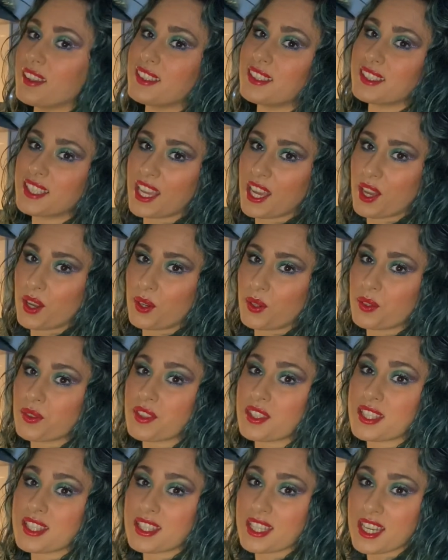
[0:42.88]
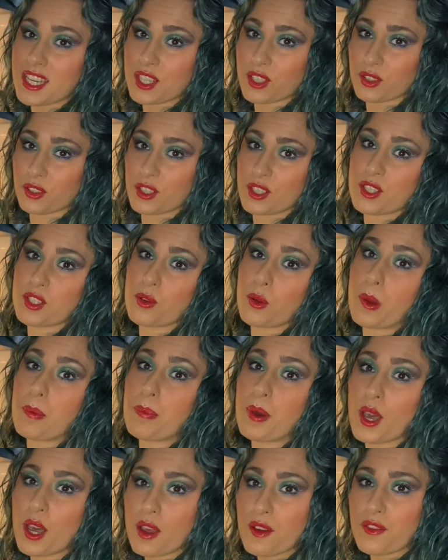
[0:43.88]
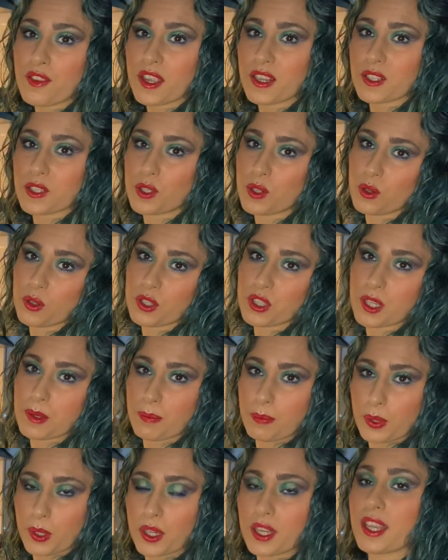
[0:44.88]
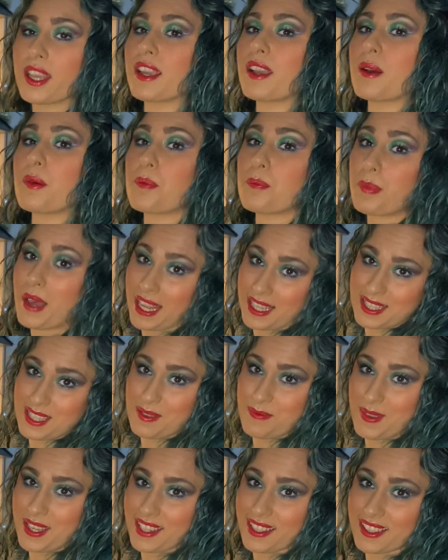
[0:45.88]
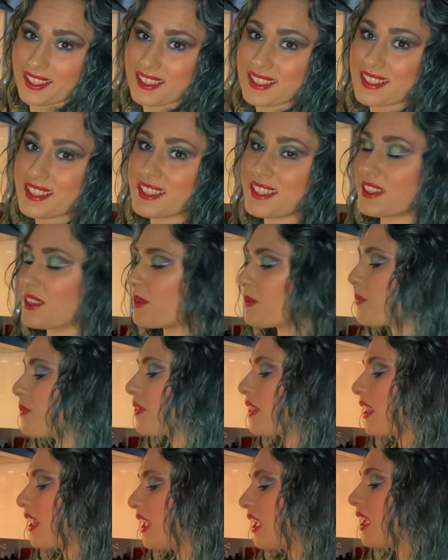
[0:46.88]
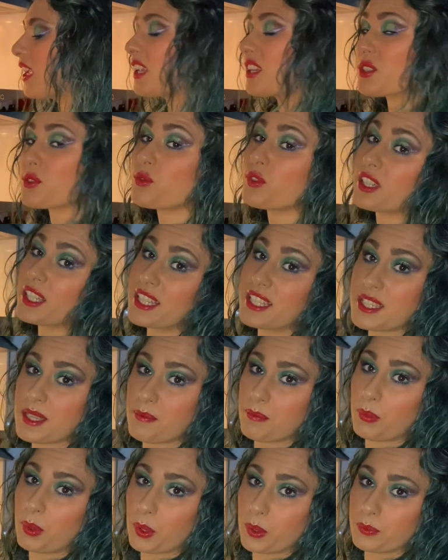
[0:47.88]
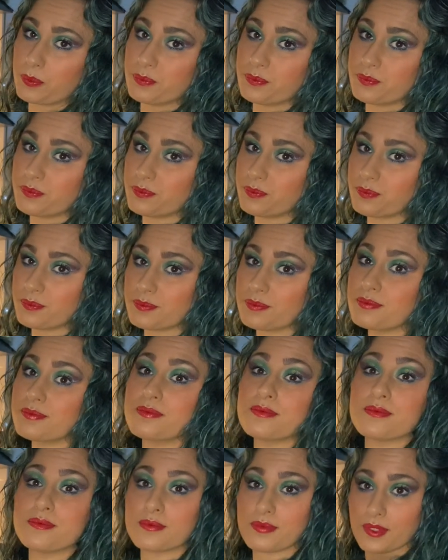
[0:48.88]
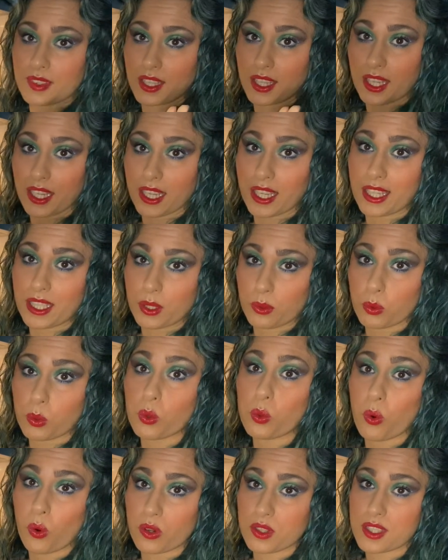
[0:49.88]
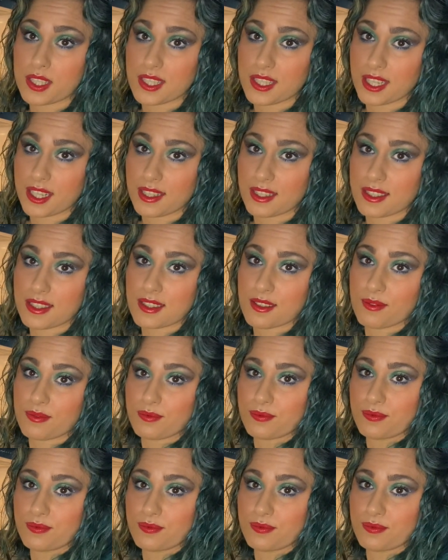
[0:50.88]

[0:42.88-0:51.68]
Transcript: Now, the secret to a perfect Yorkshire pudding batter mix is really simple. Equal quantities.